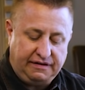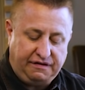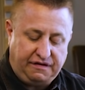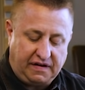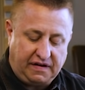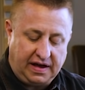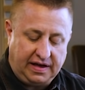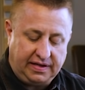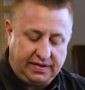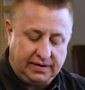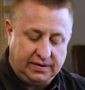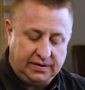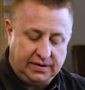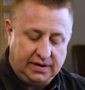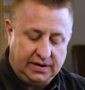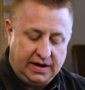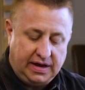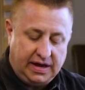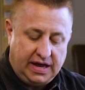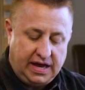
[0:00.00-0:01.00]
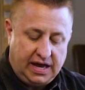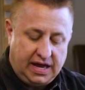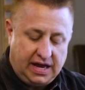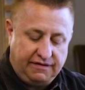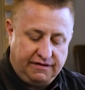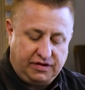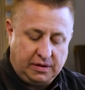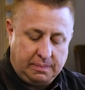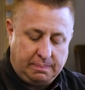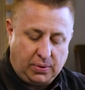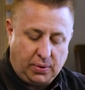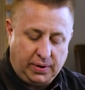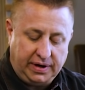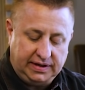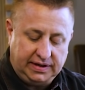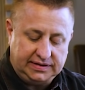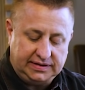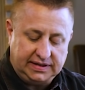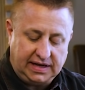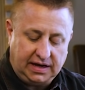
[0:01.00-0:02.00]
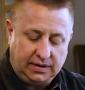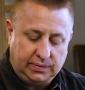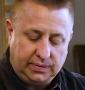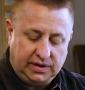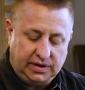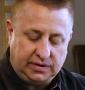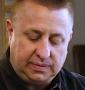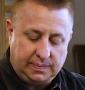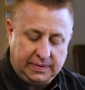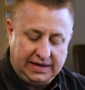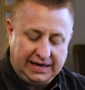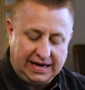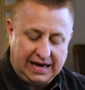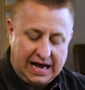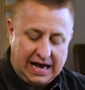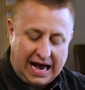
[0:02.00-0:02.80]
father if the boy is not with me?